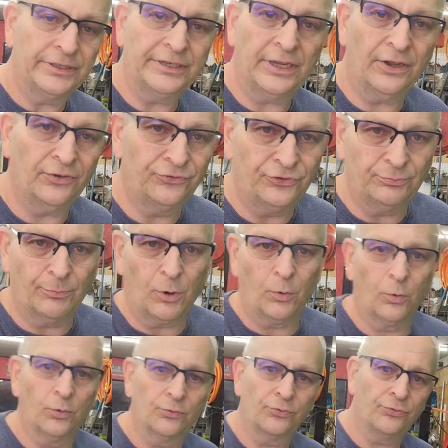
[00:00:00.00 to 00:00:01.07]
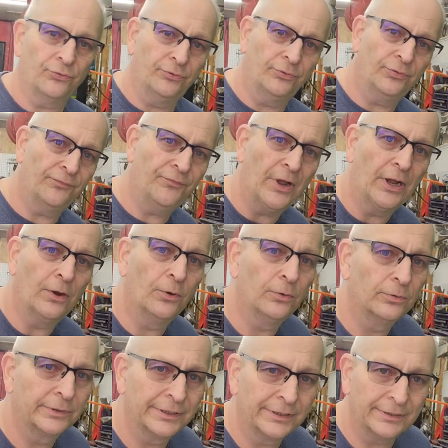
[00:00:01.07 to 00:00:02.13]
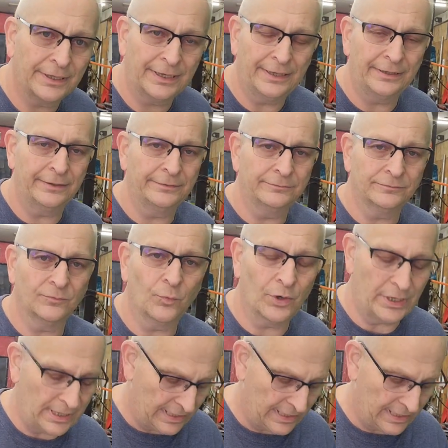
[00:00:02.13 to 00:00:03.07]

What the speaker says: it tells you more through the phone and what